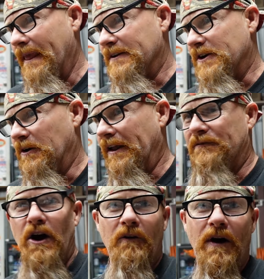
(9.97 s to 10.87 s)
So
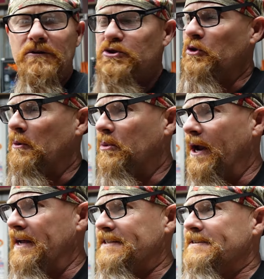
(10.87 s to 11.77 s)
lift off, I was doing the
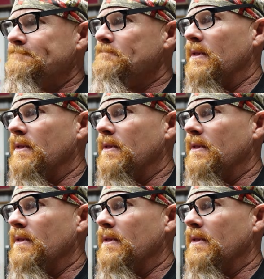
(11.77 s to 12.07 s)
brakes.